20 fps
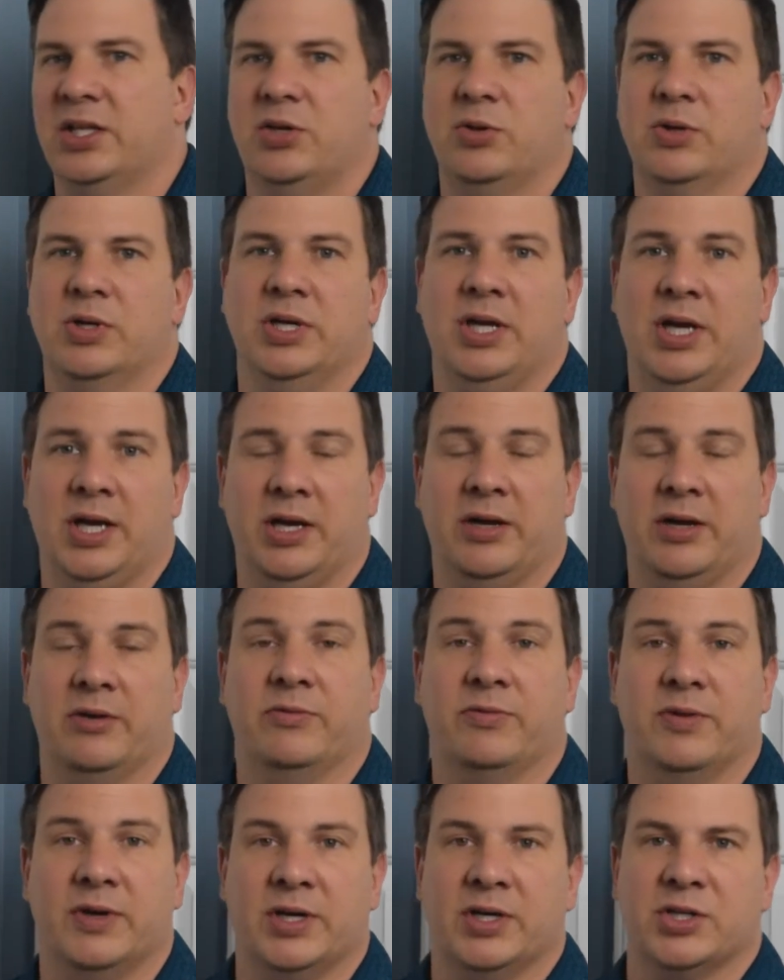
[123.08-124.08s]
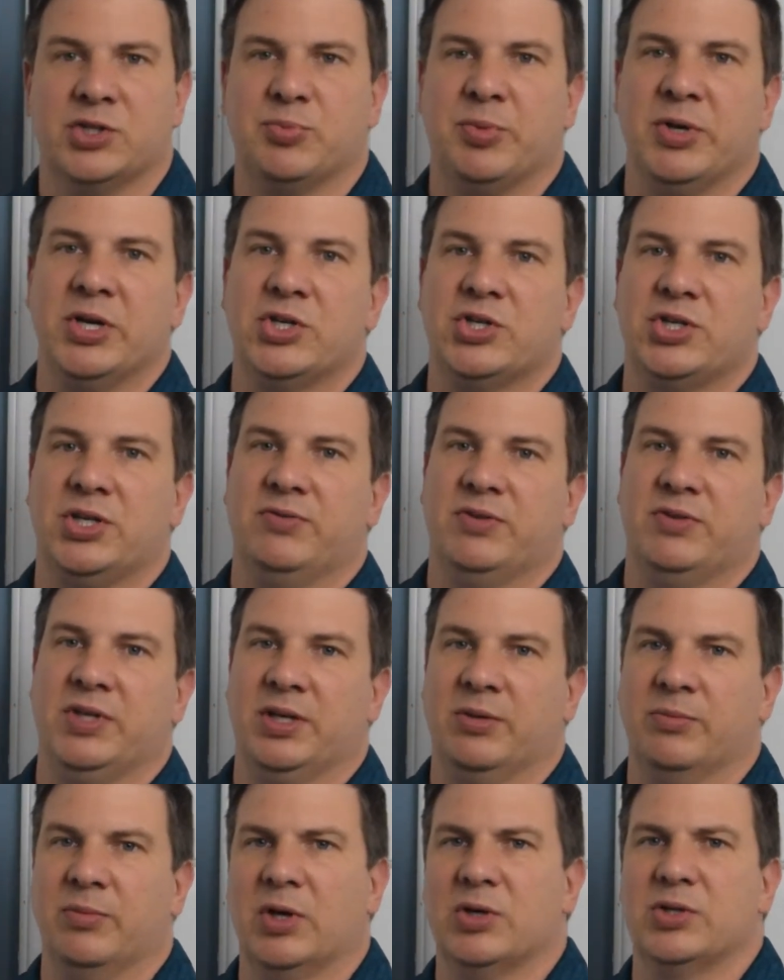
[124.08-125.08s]
you can have spring
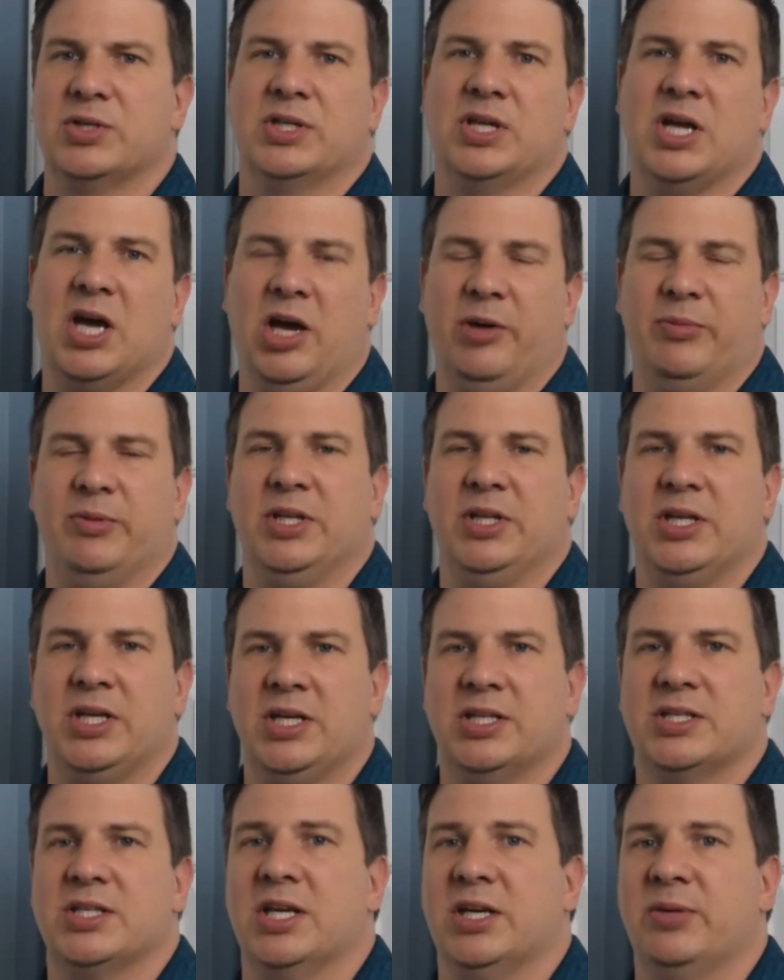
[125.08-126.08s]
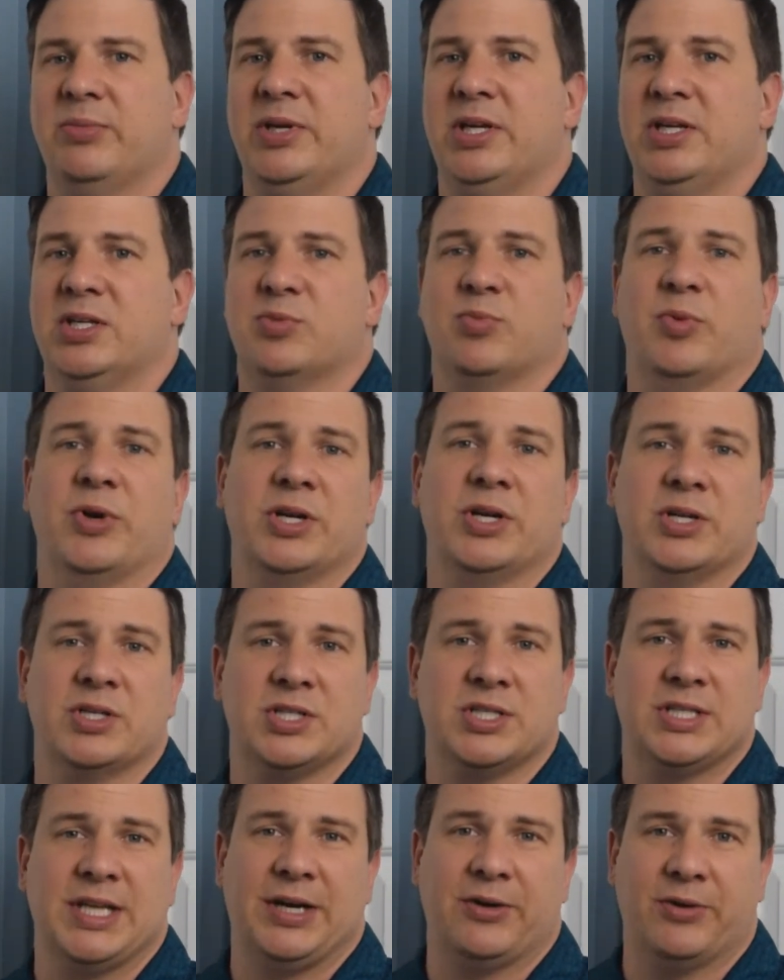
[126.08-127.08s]
shifting. Most commonly, it's going to be spring
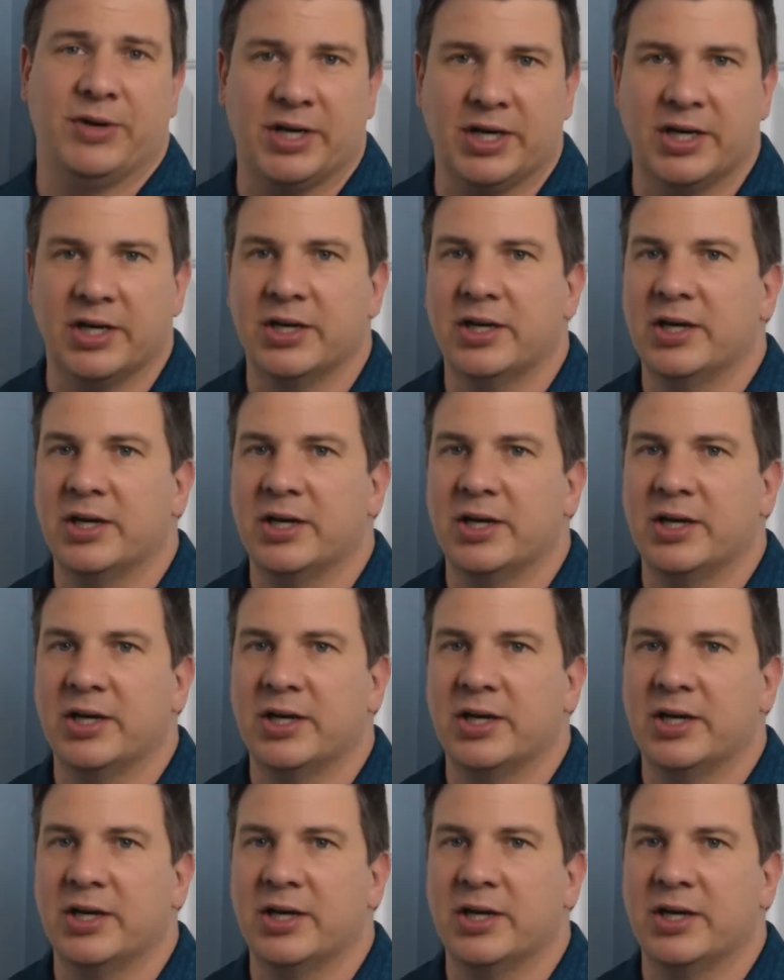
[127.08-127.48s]
centering.